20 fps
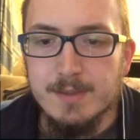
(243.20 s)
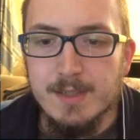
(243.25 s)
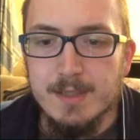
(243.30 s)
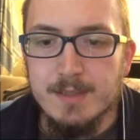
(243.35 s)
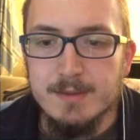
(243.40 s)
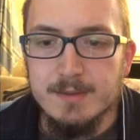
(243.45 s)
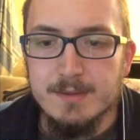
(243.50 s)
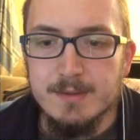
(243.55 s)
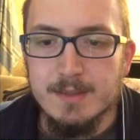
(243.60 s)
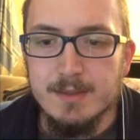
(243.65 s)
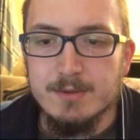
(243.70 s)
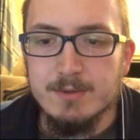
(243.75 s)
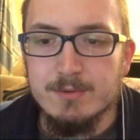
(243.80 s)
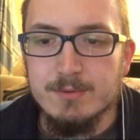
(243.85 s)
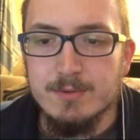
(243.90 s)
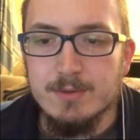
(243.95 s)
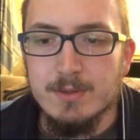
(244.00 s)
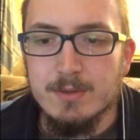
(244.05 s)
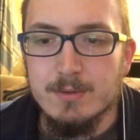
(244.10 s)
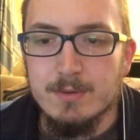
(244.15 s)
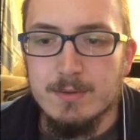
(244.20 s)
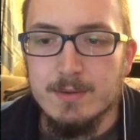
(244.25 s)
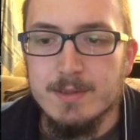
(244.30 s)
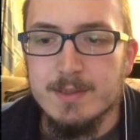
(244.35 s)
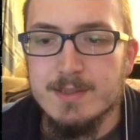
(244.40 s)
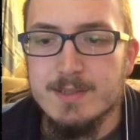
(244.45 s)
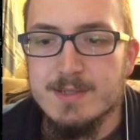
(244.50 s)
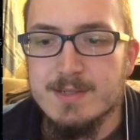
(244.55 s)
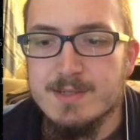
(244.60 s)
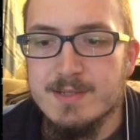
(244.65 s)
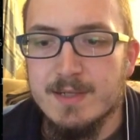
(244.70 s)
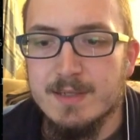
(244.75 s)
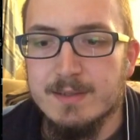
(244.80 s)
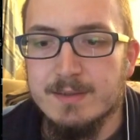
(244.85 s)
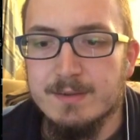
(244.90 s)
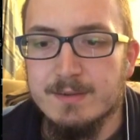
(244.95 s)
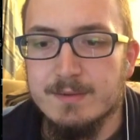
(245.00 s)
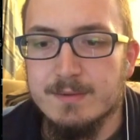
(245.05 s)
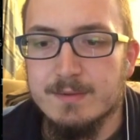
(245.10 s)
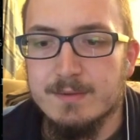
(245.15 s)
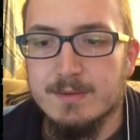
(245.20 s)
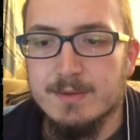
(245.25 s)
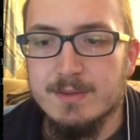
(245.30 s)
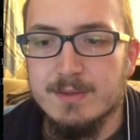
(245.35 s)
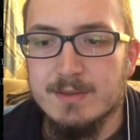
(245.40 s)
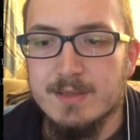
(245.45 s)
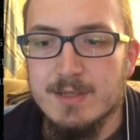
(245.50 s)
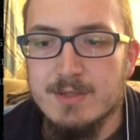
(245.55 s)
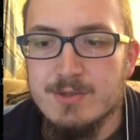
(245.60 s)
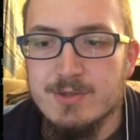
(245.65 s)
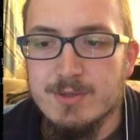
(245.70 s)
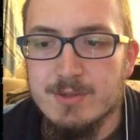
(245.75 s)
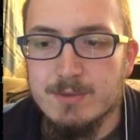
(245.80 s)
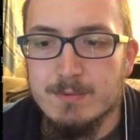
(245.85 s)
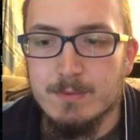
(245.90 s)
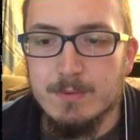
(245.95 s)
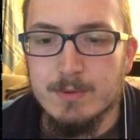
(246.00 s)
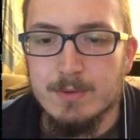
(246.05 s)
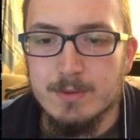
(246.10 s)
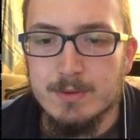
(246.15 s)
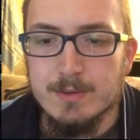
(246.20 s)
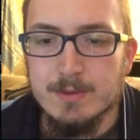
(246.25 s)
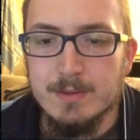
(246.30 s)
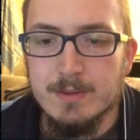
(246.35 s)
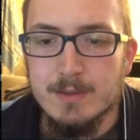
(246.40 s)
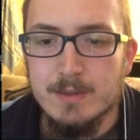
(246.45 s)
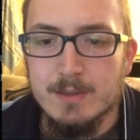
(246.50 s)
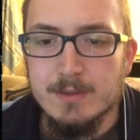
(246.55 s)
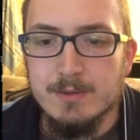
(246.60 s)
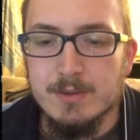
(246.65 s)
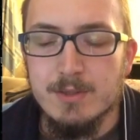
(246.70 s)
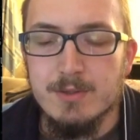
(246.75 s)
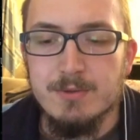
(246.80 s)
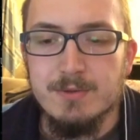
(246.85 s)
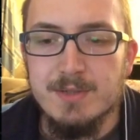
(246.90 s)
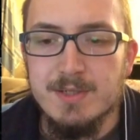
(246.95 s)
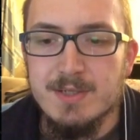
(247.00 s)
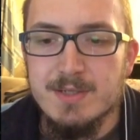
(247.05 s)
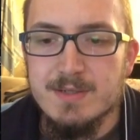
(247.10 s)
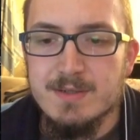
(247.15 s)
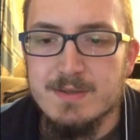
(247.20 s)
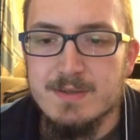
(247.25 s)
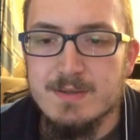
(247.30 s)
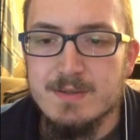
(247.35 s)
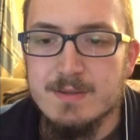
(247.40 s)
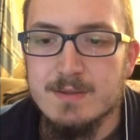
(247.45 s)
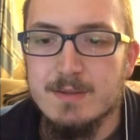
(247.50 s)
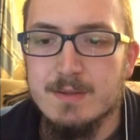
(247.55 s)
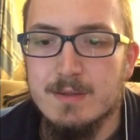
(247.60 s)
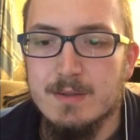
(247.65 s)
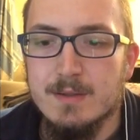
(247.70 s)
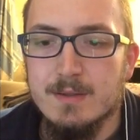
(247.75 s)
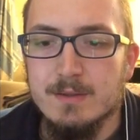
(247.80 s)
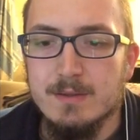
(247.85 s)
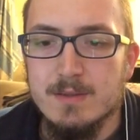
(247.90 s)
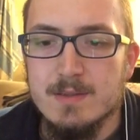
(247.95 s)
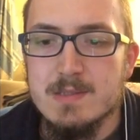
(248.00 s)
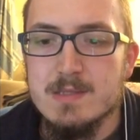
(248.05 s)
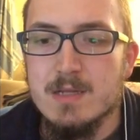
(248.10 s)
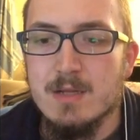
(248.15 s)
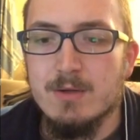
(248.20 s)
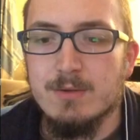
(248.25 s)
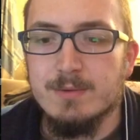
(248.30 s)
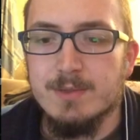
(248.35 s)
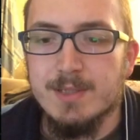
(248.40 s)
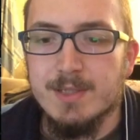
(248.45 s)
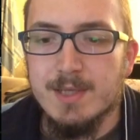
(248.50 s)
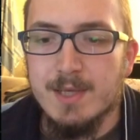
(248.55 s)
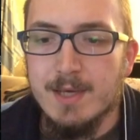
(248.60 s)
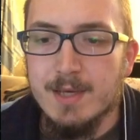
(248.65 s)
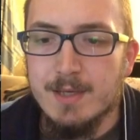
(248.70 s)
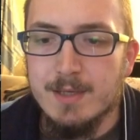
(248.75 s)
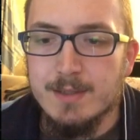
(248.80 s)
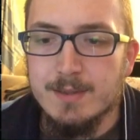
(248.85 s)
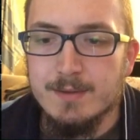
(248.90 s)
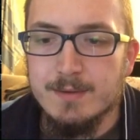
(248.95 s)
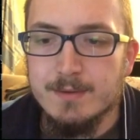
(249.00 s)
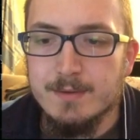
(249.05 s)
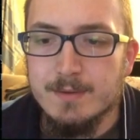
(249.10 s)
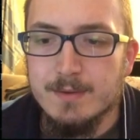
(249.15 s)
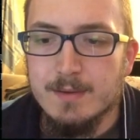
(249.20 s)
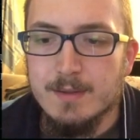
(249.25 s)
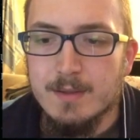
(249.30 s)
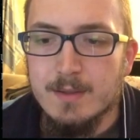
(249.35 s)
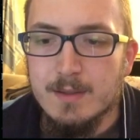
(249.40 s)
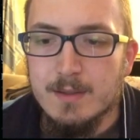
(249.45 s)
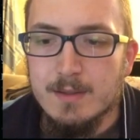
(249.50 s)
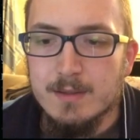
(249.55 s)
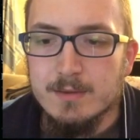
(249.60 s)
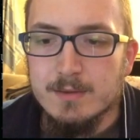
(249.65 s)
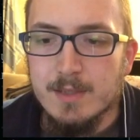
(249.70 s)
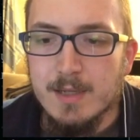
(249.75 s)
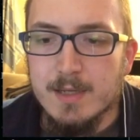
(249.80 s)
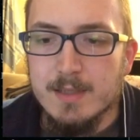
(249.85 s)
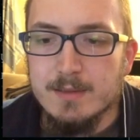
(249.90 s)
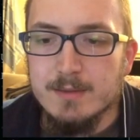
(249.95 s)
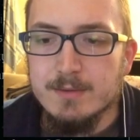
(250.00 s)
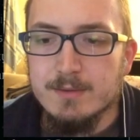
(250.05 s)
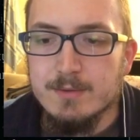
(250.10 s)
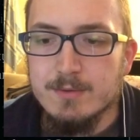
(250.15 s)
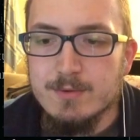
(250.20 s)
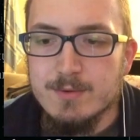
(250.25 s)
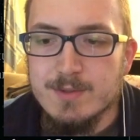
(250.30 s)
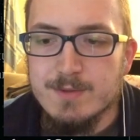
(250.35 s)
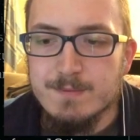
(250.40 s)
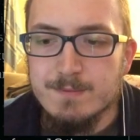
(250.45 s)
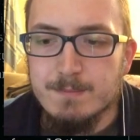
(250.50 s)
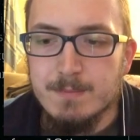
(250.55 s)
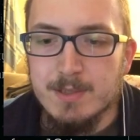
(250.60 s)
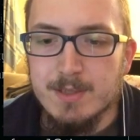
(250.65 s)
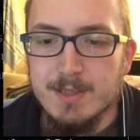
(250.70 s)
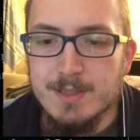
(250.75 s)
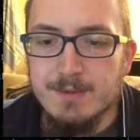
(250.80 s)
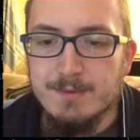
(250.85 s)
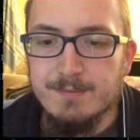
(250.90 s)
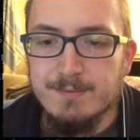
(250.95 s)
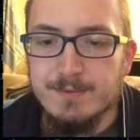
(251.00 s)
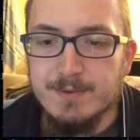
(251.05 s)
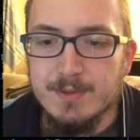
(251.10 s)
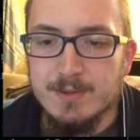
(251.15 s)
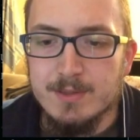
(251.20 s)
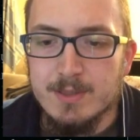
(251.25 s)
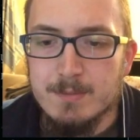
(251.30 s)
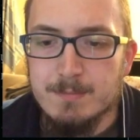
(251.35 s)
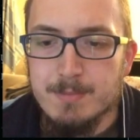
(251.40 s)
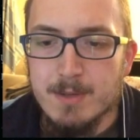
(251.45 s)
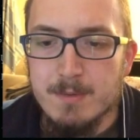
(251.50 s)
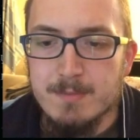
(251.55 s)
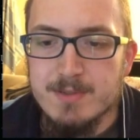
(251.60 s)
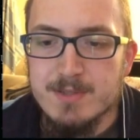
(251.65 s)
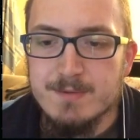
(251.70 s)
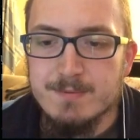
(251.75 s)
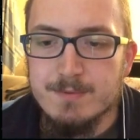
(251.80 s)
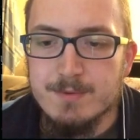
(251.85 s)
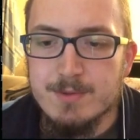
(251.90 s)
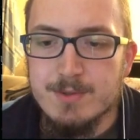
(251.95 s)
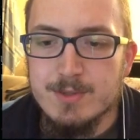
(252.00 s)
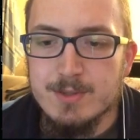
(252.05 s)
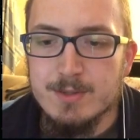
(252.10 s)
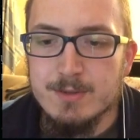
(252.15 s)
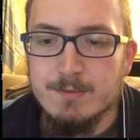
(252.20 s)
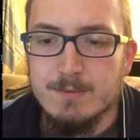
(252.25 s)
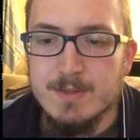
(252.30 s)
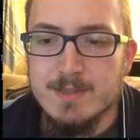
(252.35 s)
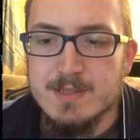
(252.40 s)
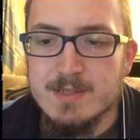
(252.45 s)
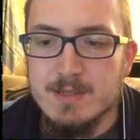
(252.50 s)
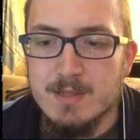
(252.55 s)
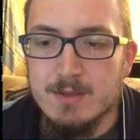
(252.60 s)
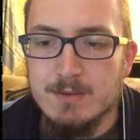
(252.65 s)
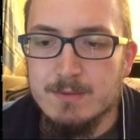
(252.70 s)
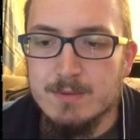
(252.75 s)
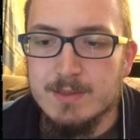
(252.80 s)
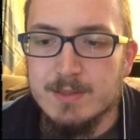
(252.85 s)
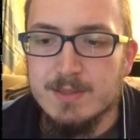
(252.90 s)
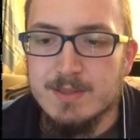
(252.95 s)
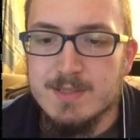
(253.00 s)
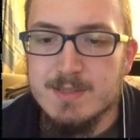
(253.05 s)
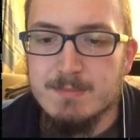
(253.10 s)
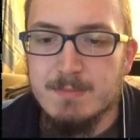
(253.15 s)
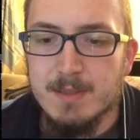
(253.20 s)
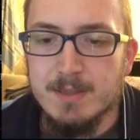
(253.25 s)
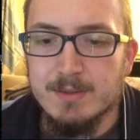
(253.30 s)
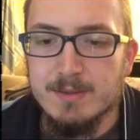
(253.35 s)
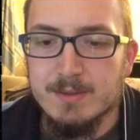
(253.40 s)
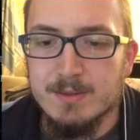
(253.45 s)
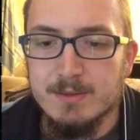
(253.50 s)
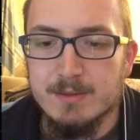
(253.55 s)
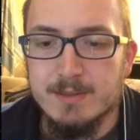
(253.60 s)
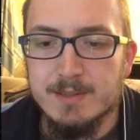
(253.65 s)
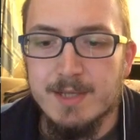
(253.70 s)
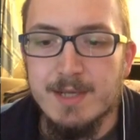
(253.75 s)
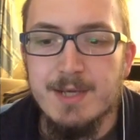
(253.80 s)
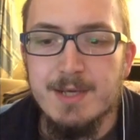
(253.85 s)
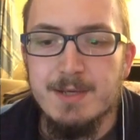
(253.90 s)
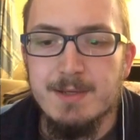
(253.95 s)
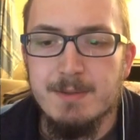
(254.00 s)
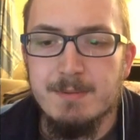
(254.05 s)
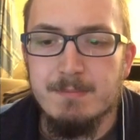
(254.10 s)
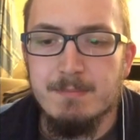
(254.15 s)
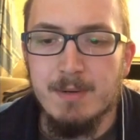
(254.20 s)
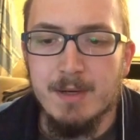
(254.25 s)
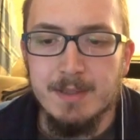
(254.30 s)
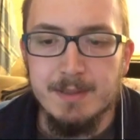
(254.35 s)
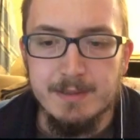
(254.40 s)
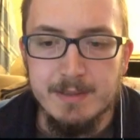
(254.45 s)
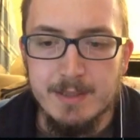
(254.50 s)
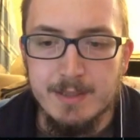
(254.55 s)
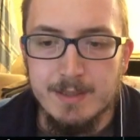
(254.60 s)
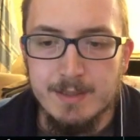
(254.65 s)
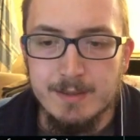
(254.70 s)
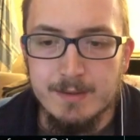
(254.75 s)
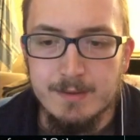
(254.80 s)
10 that could no longer stand the indentured work, the routines, the slow decay. 10 whose belief in their promised future was slowly dismantled day by day,